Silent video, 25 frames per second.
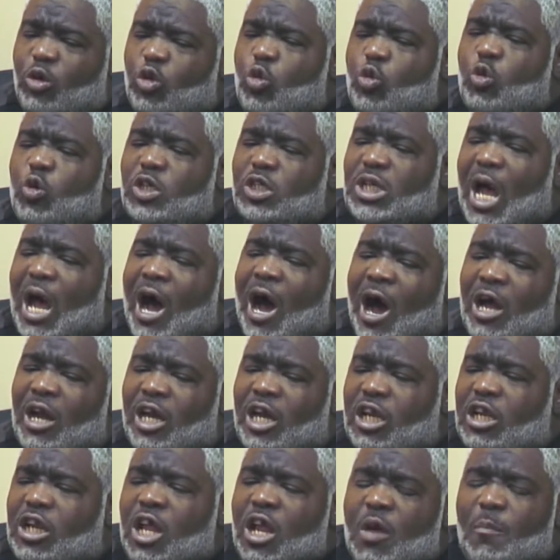who is
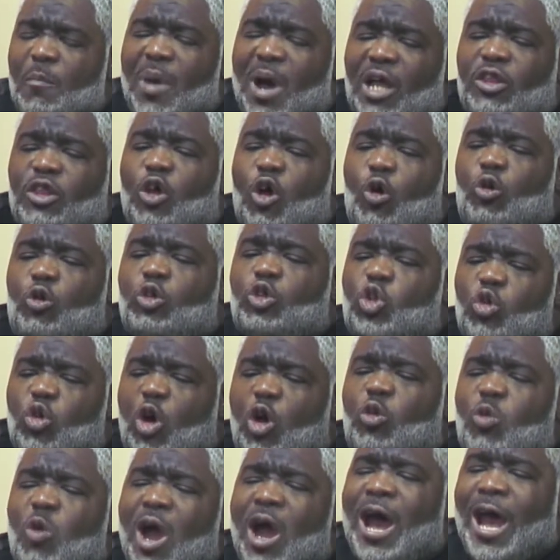honored by those who
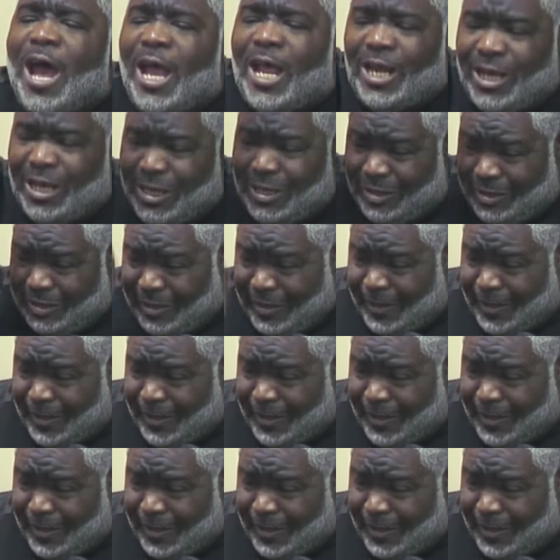are riding.